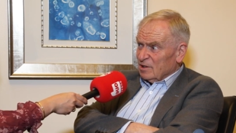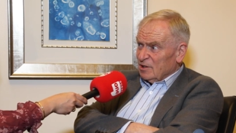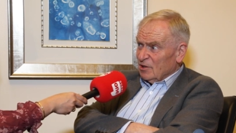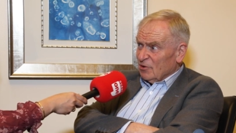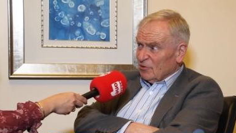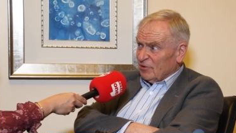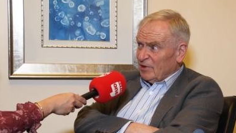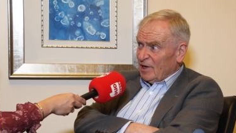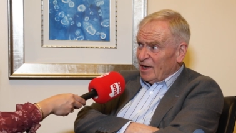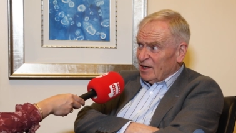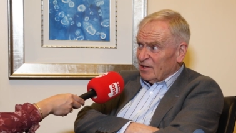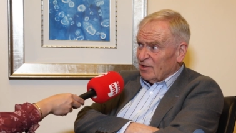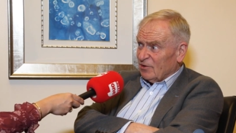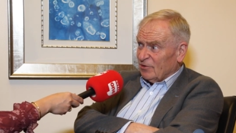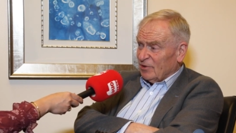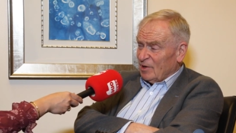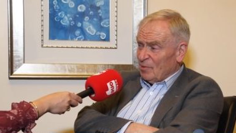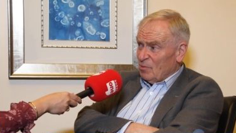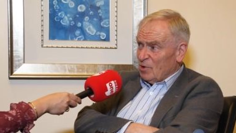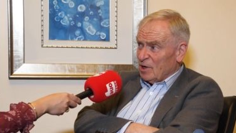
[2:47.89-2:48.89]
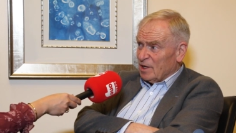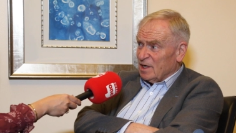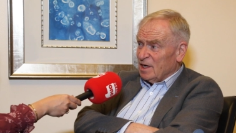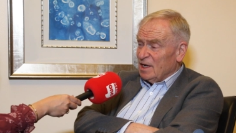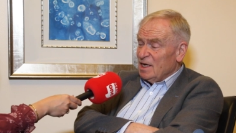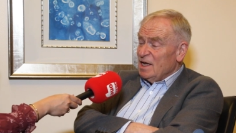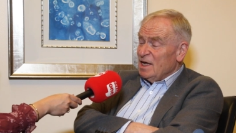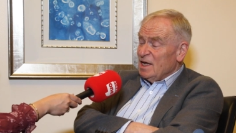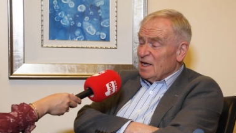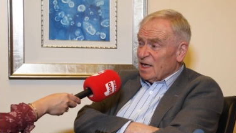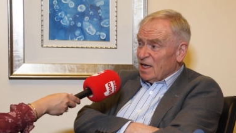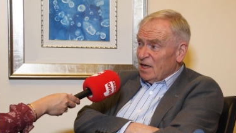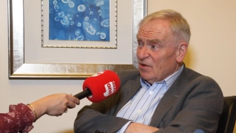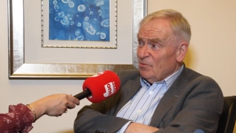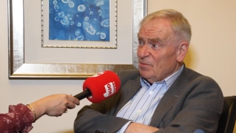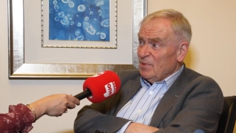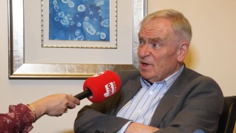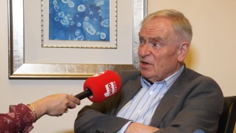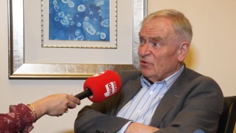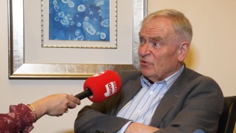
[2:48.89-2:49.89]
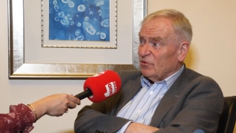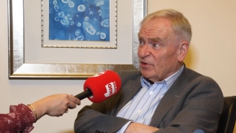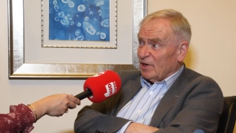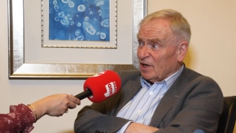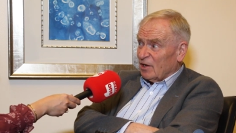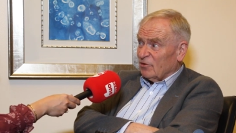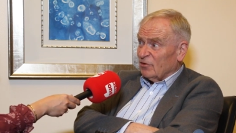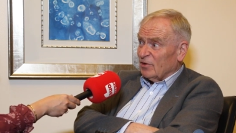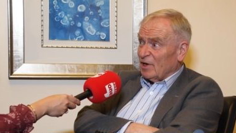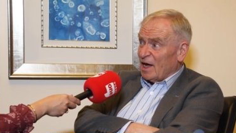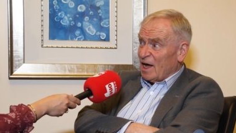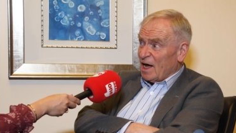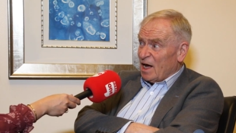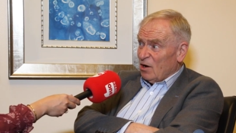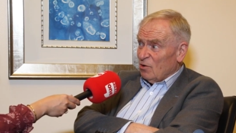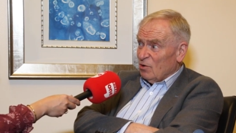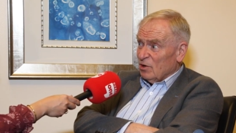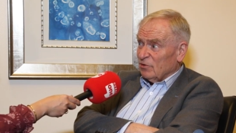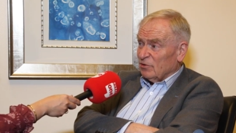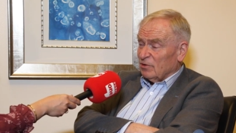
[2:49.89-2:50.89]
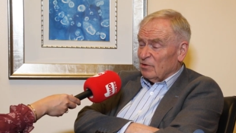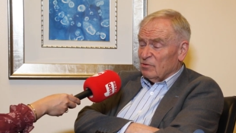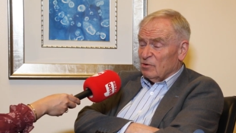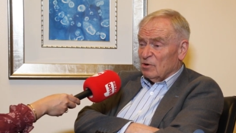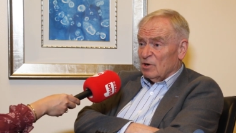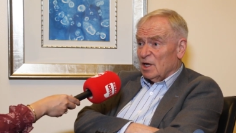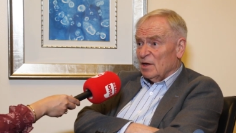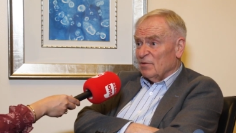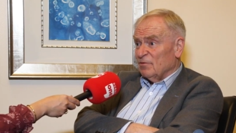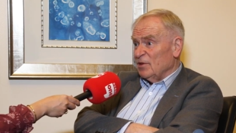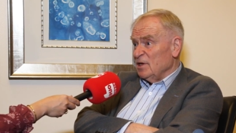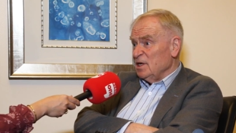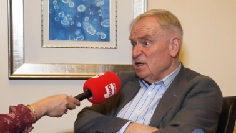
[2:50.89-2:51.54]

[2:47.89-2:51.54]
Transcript: You're saying to someone, give me 6 hours of your life.